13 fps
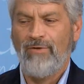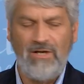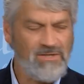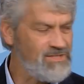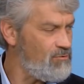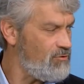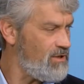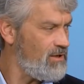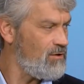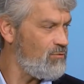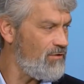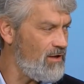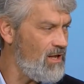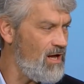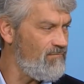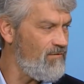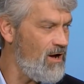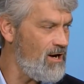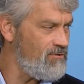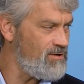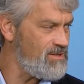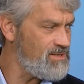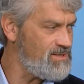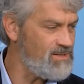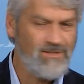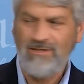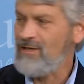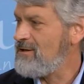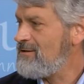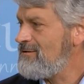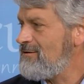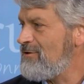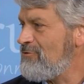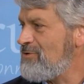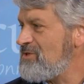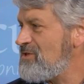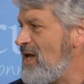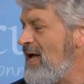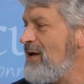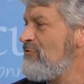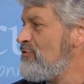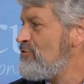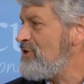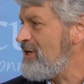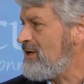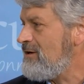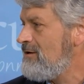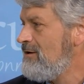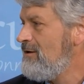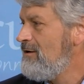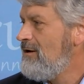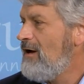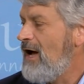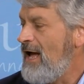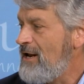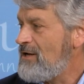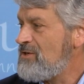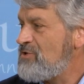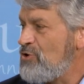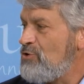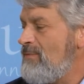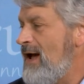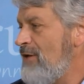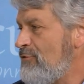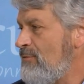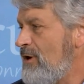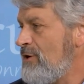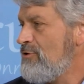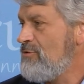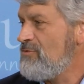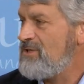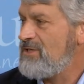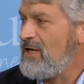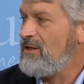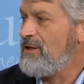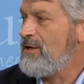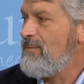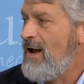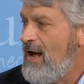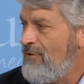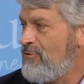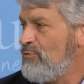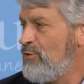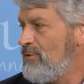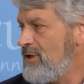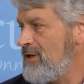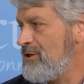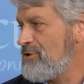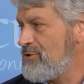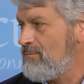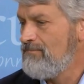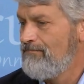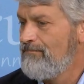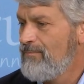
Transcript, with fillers: Because they were dealing with a live virus, there was I had a routine. I had a certain bathroom I used. I cleaned the bathroom with bleach, right.